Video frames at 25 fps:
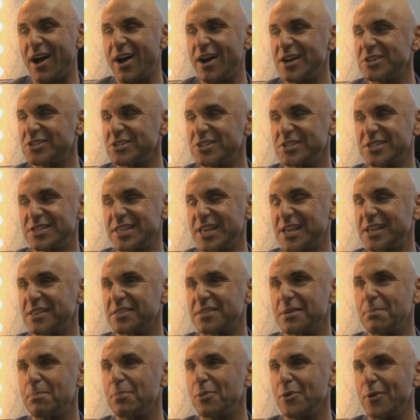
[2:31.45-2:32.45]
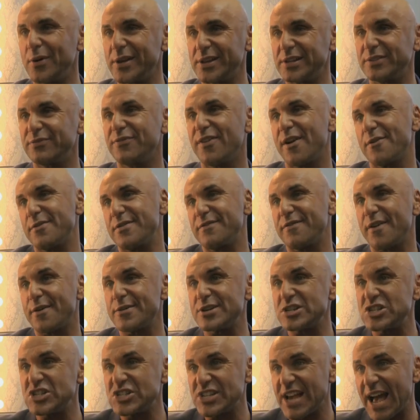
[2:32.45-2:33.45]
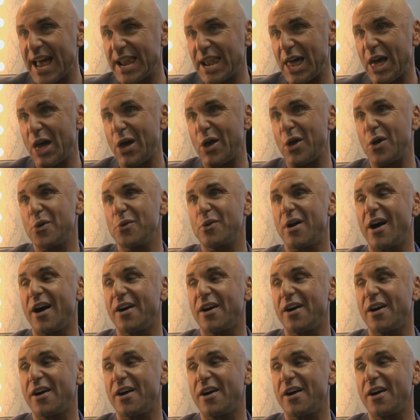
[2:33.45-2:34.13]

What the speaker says: I just think the boy is very, very shallow.